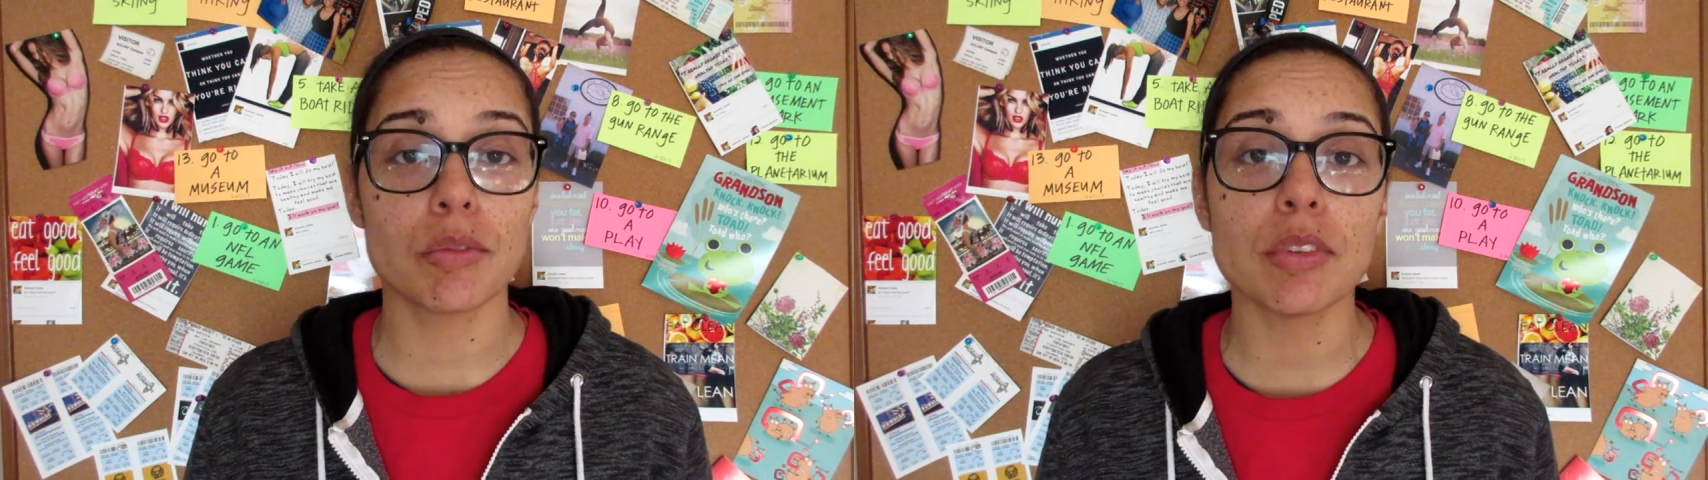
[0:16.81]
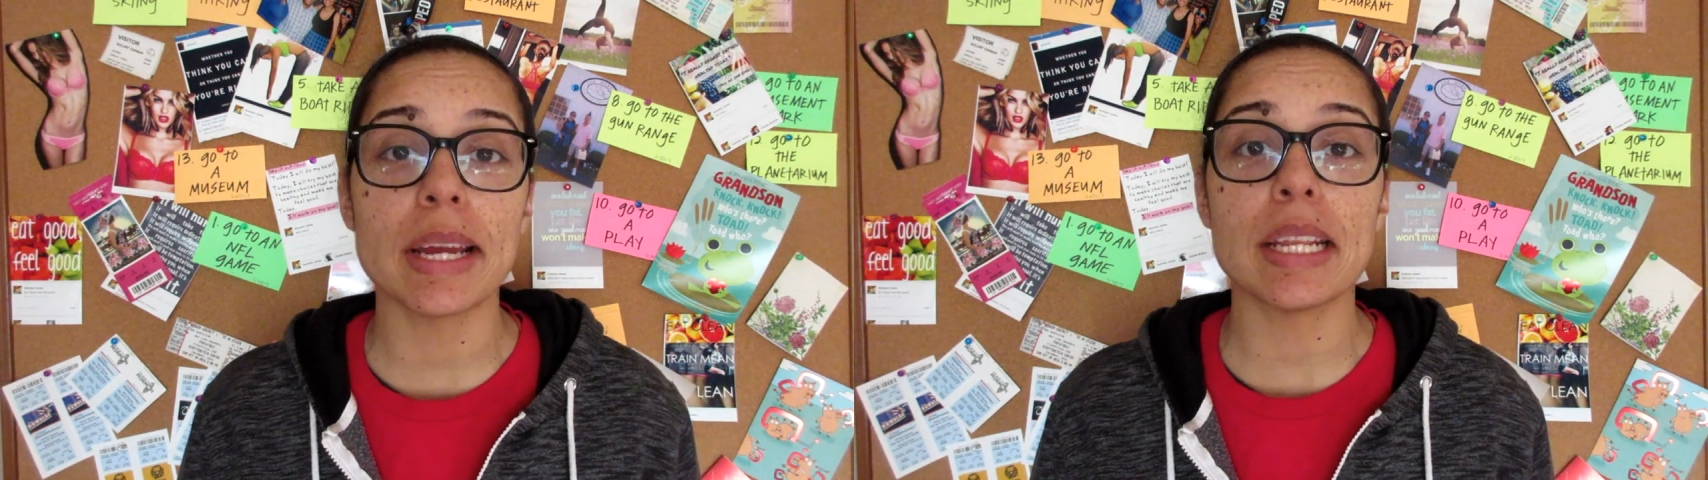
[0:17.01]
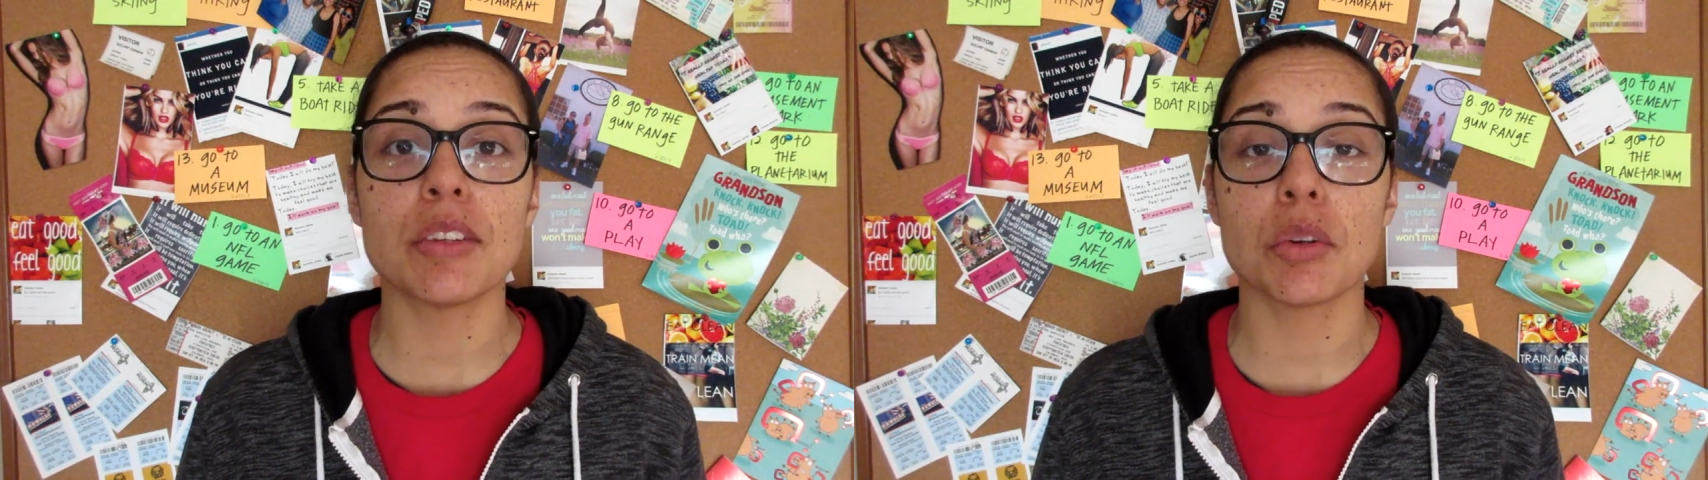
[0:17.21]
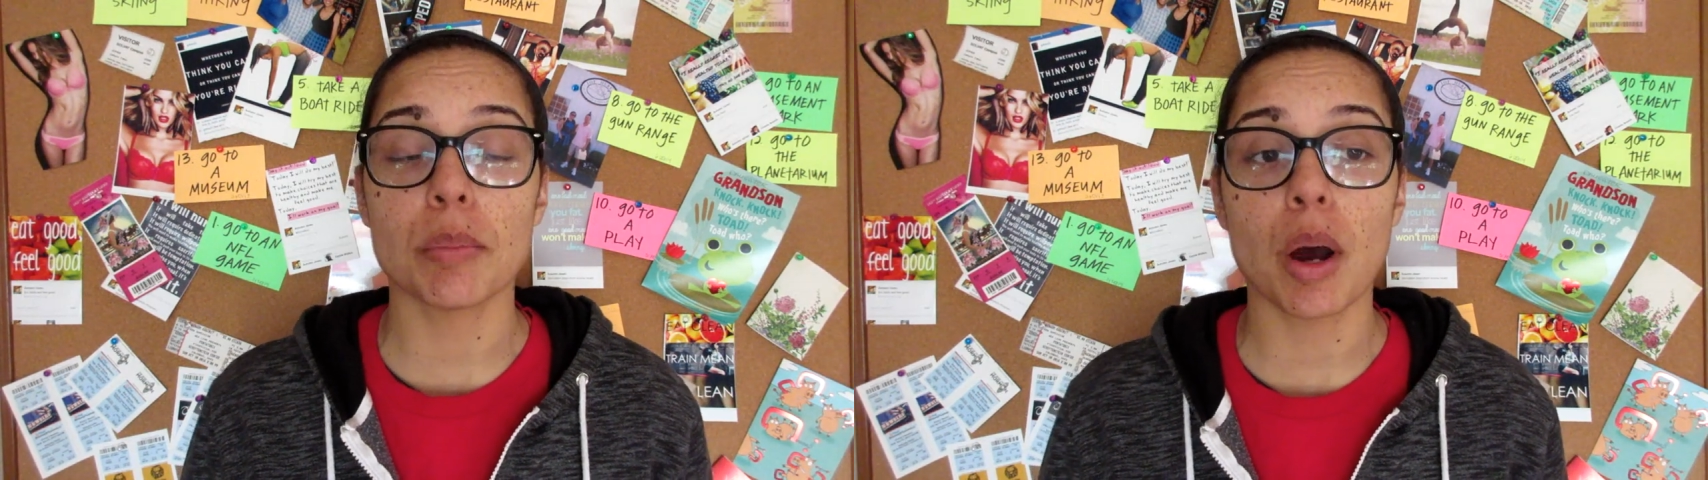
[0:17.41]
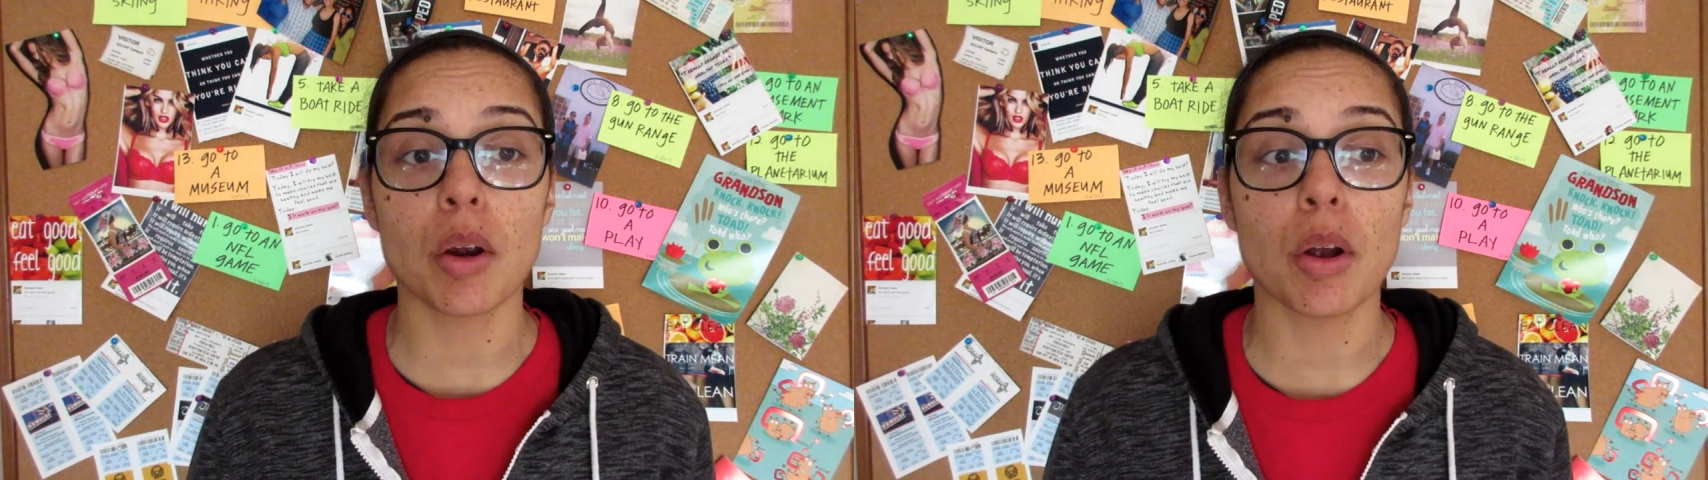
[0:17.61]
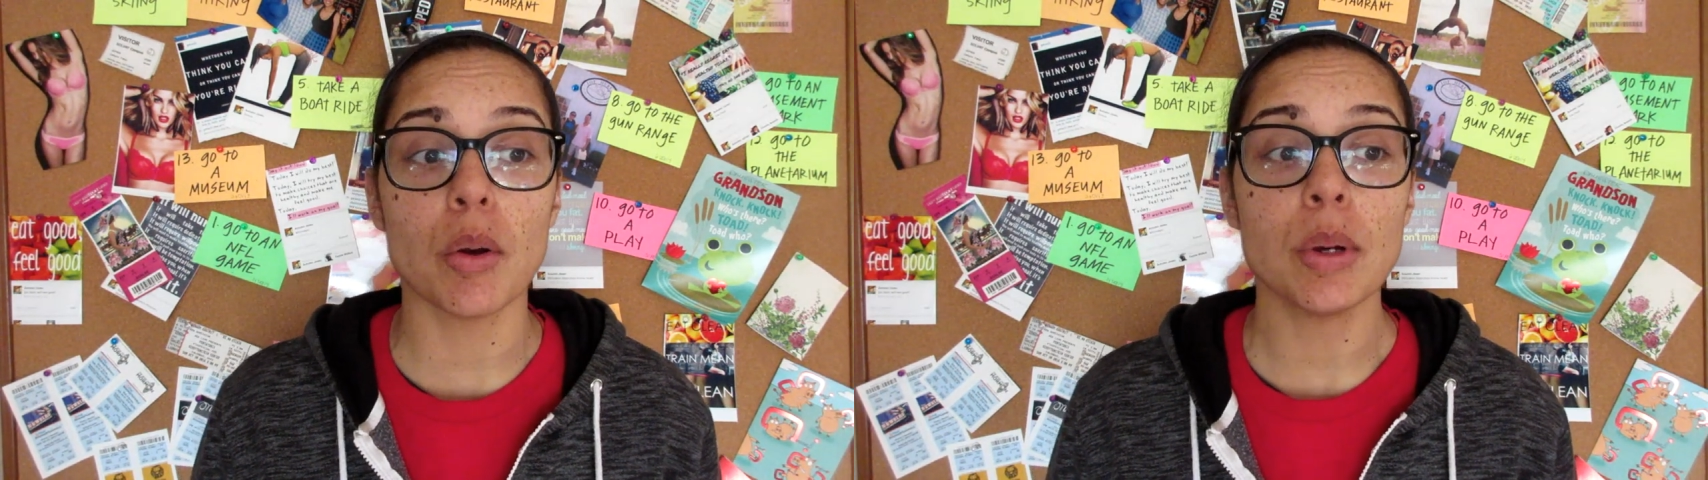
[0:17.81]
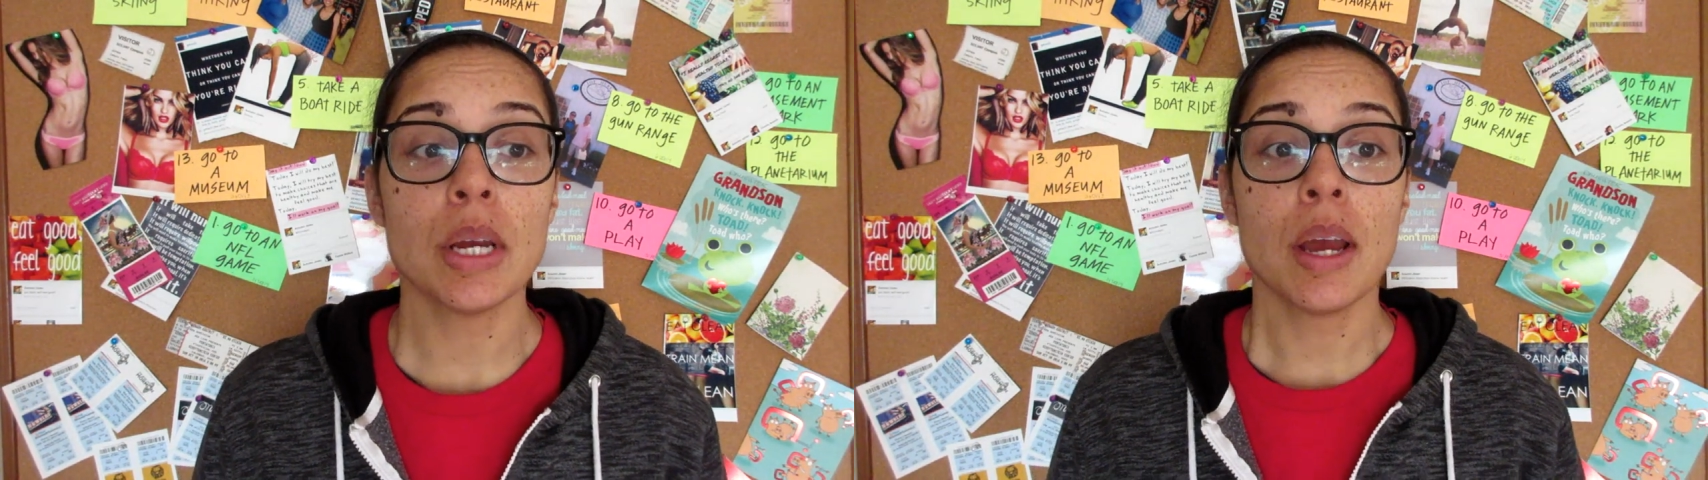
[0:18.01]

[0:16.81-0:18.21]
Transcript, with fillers: inflated tomorrow.